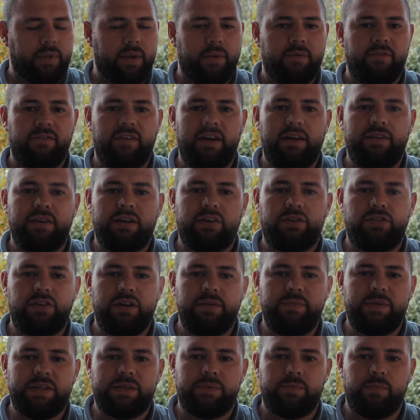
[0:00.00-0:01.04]
Very
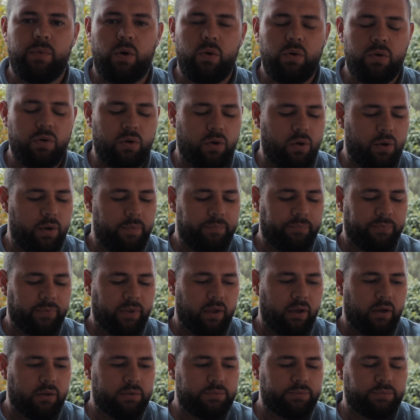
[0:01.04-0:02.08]
creamy smoke.
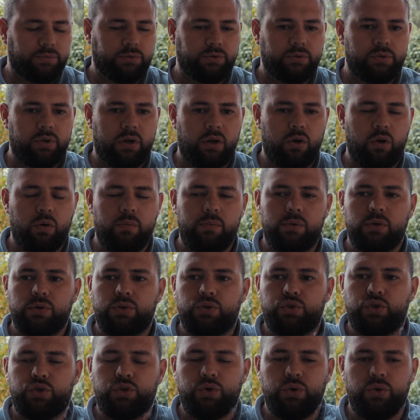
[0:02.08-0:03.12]
You can
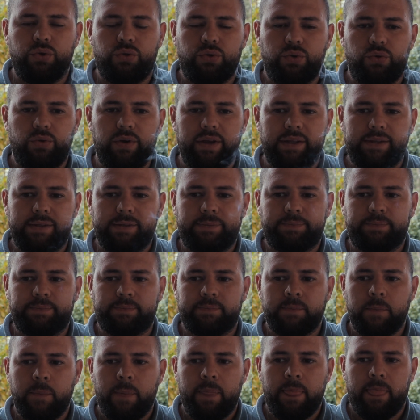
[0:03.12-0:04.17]
almost chew through it.
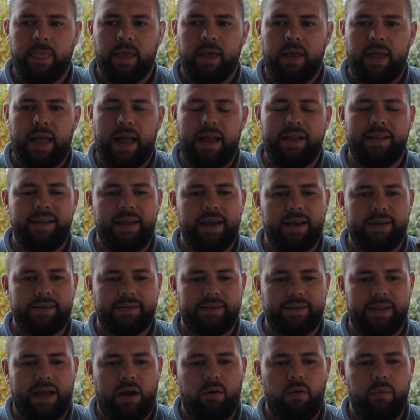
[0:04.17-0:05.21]
And
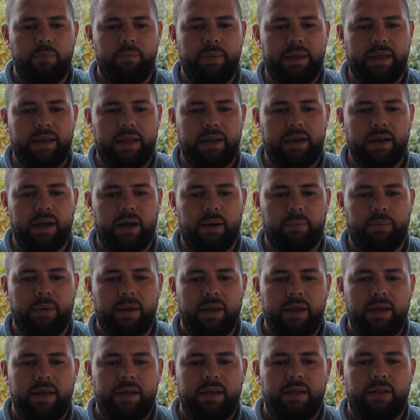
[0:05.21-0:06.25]
yes, now I'm picking up
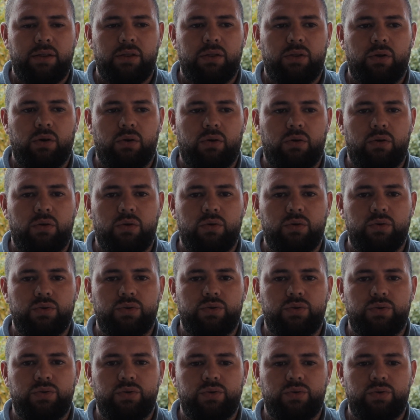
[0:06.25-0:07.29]

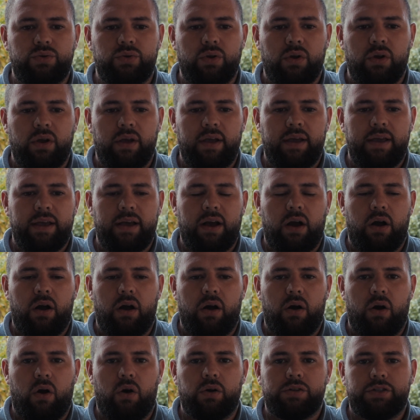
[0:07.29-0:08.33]
those
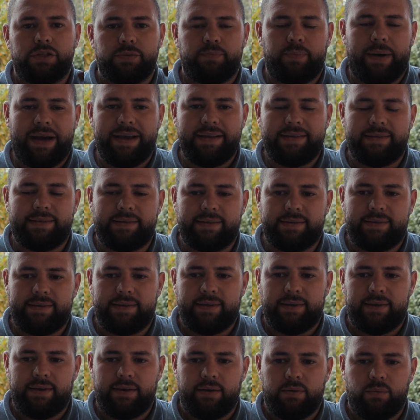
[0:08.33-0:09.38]
hot spices,
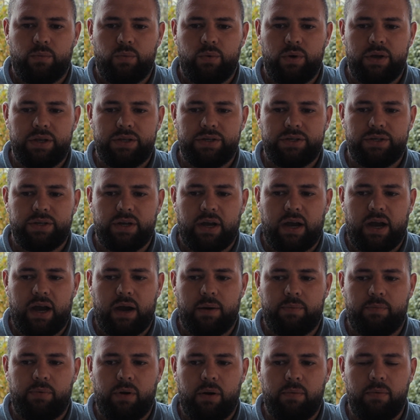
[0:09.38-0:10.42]
which are
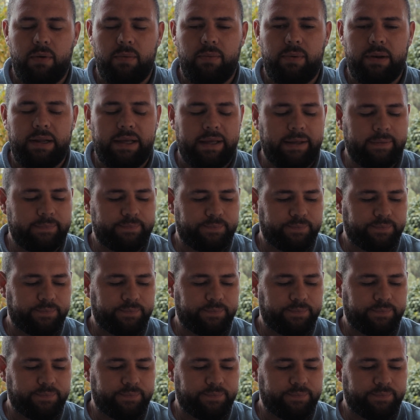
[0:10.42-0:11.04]
probably